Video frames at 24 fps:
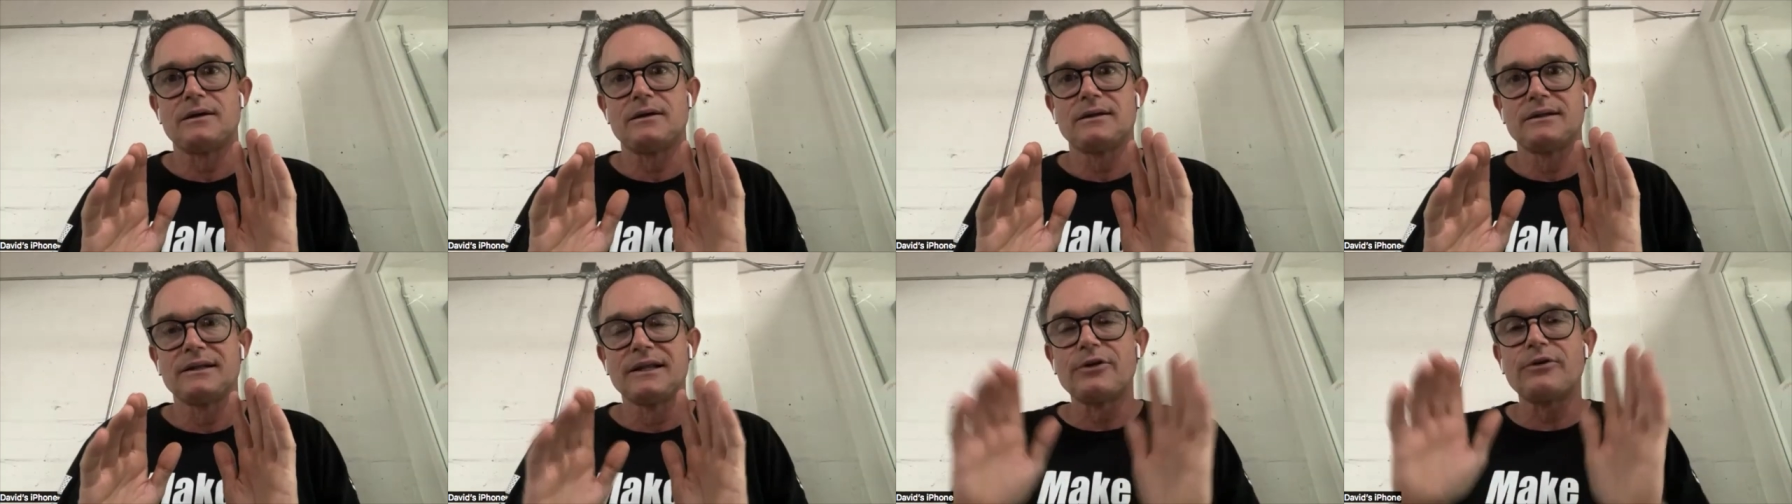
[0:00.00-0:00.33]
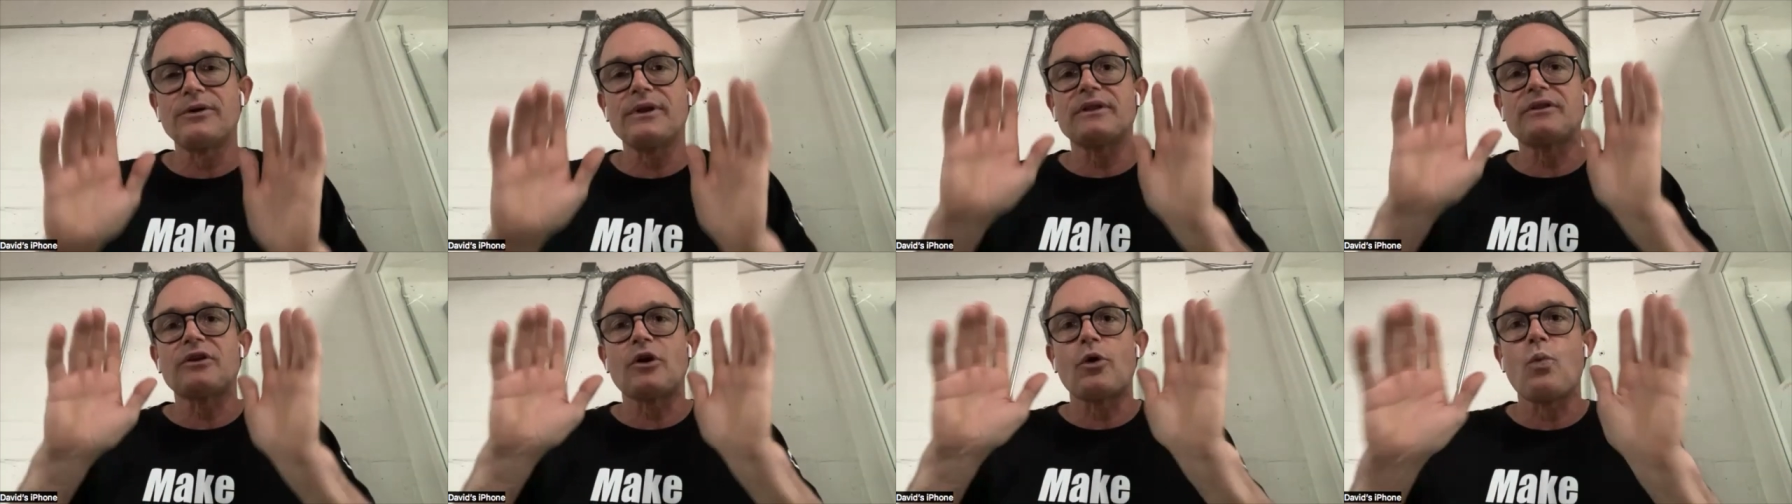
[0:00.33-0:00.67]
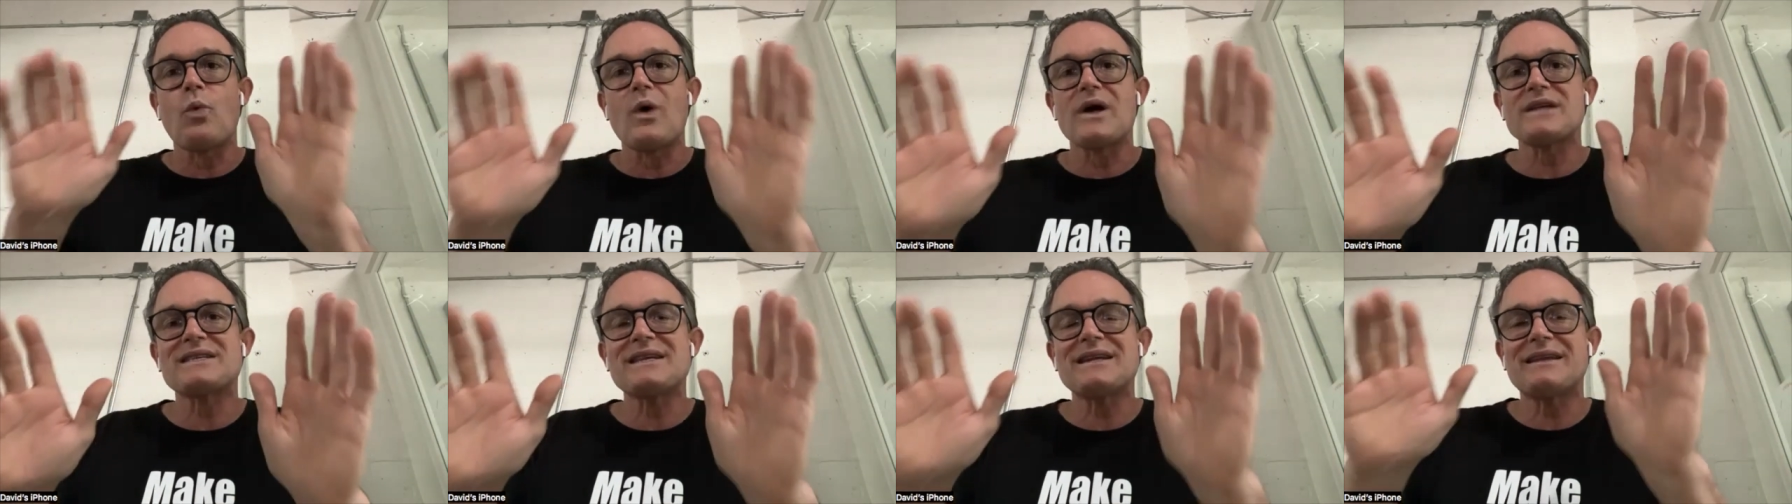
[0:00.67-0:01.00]
Literally, there
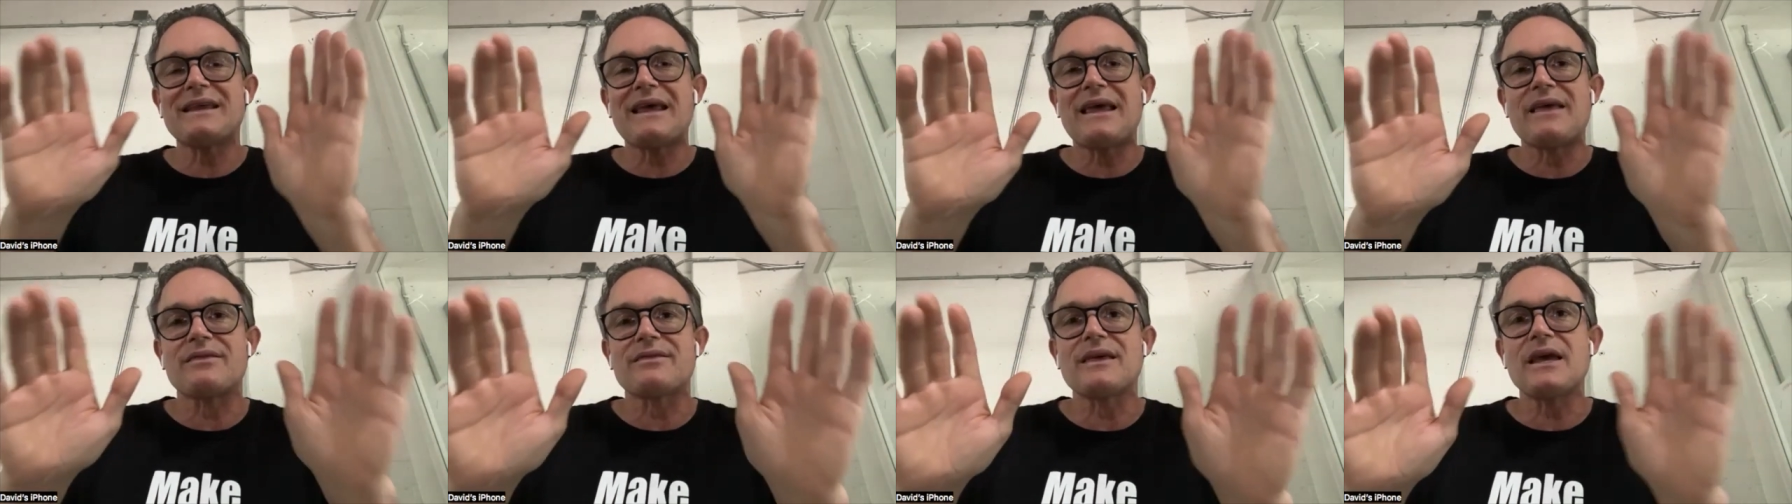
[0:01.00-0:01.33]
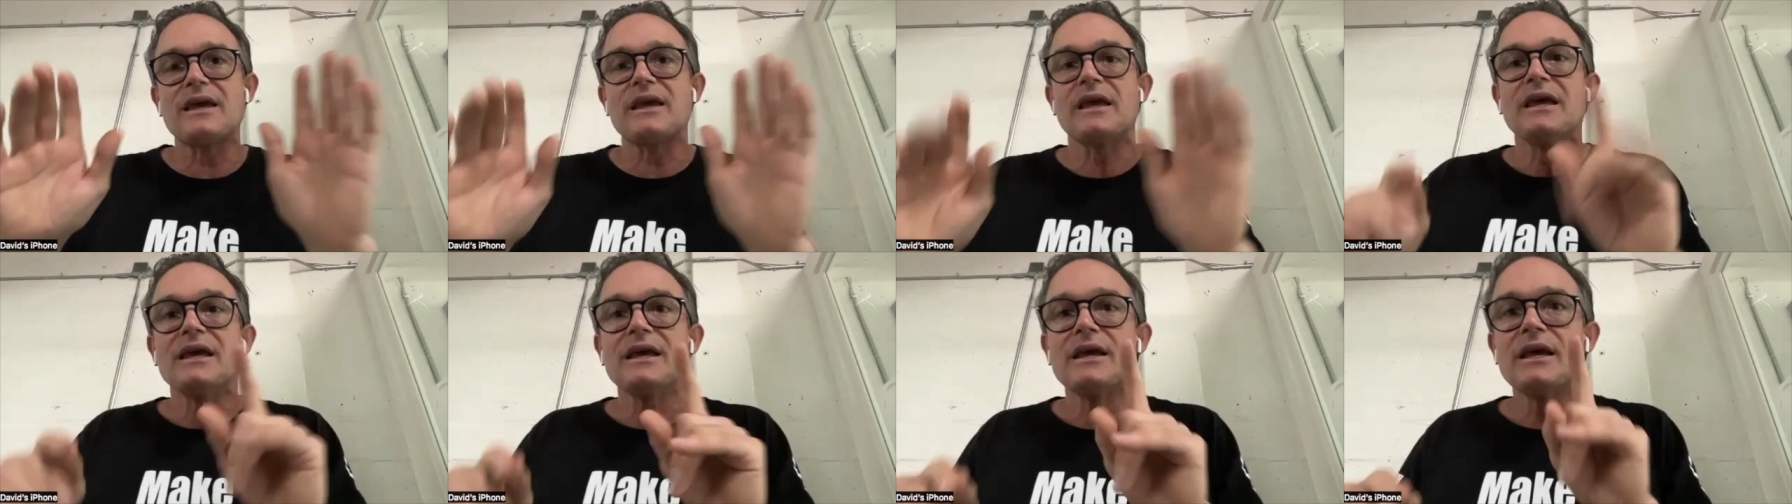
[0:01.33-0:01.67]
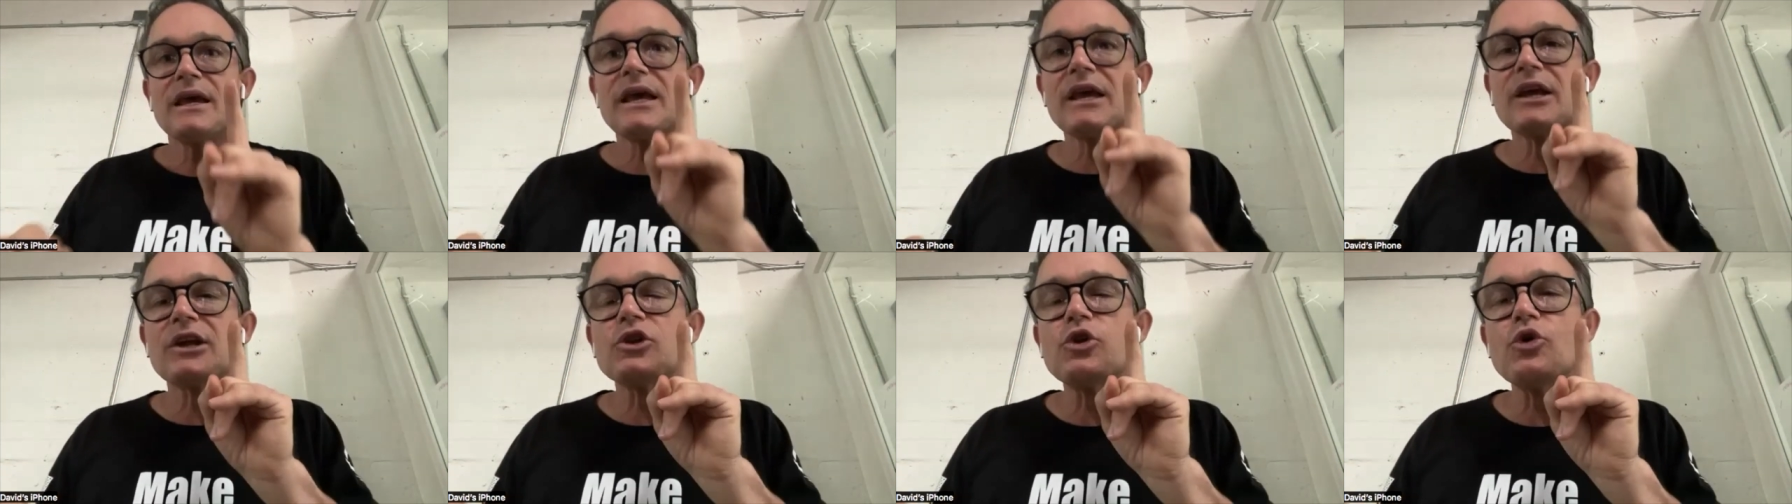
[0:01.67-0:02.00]
wasn't a thing,
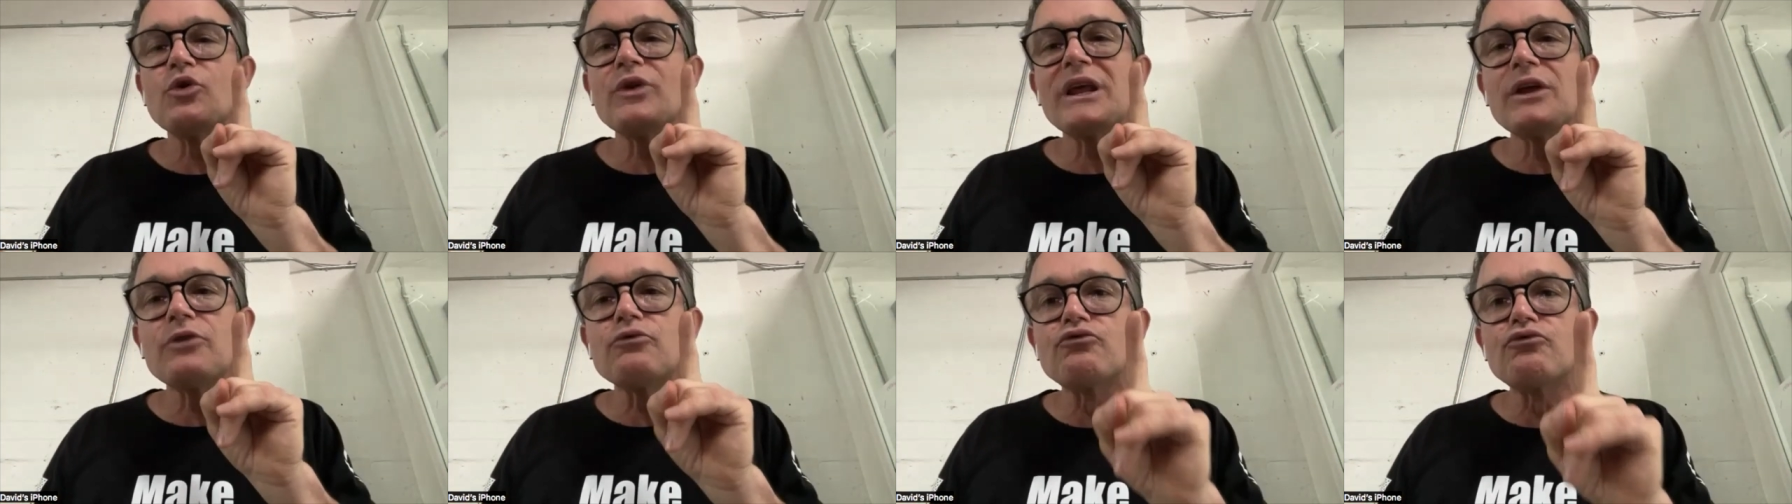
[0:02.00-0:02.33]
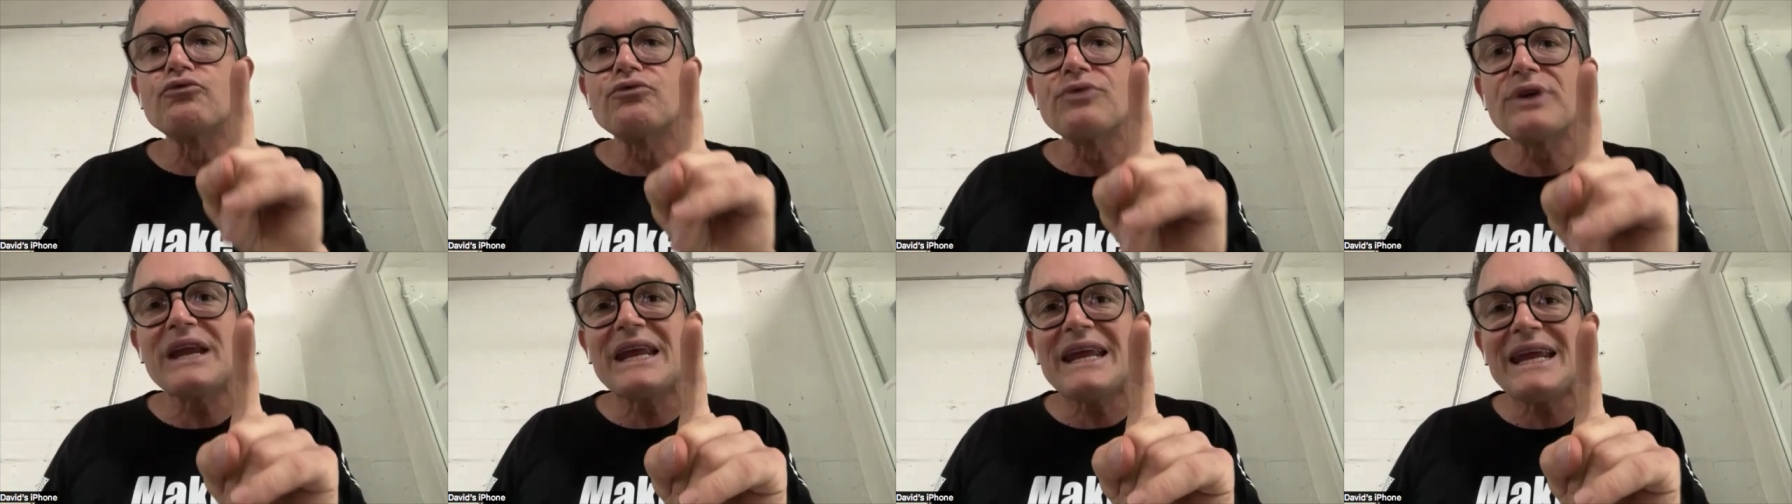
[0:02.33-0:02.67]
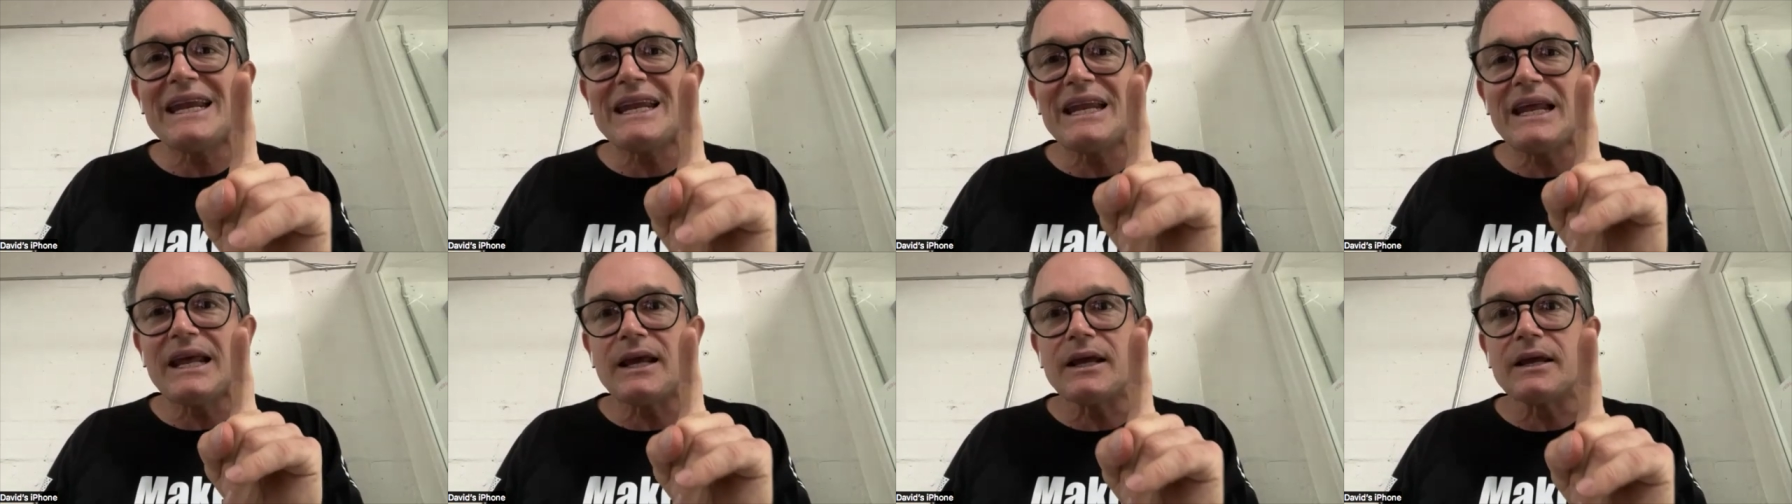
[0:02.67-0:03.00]
including
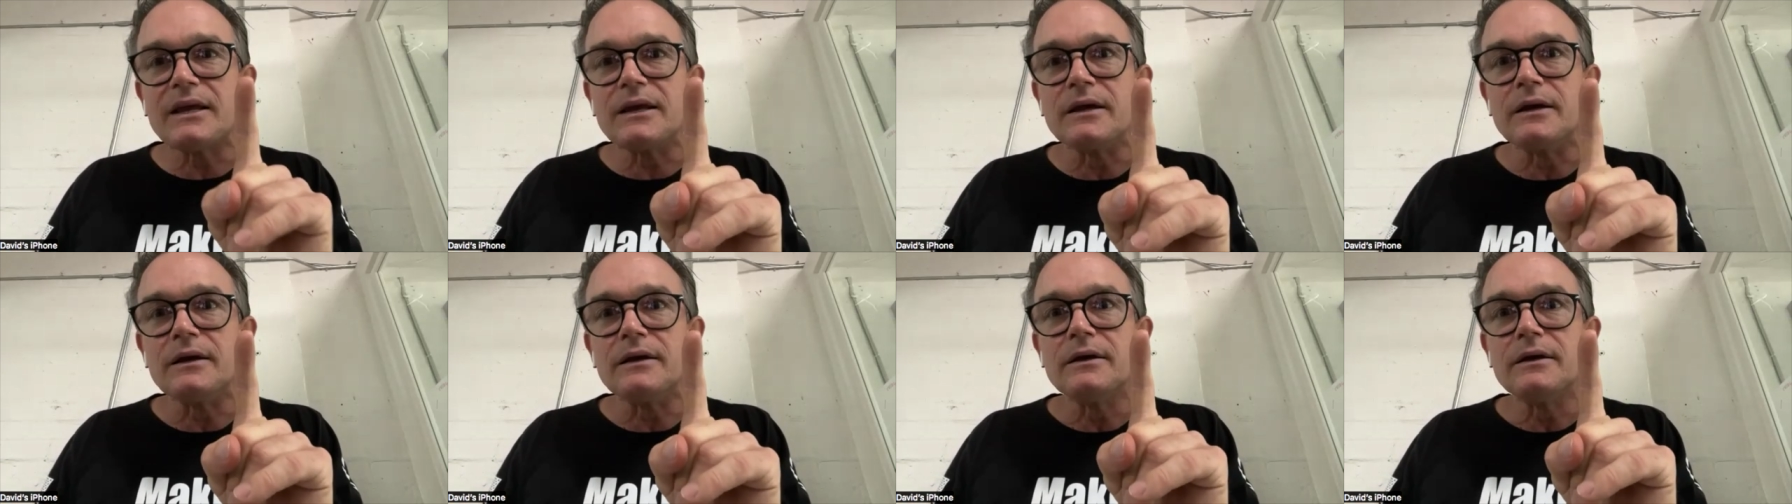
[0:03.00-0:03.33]
reading,